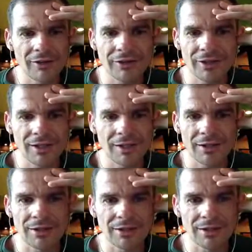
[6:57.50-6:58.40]
understand. I
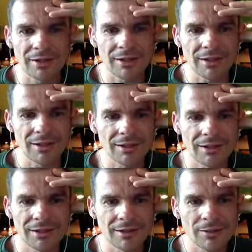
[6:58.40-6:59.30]
don't know.
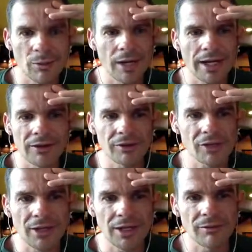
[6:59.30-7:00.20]
Why is
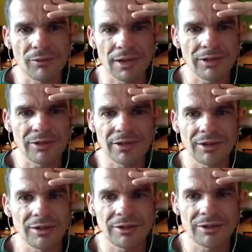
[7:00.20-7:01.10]
Giant releasing
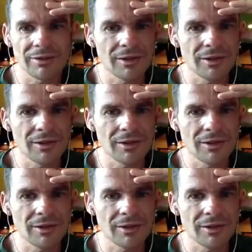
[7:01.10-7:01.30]
these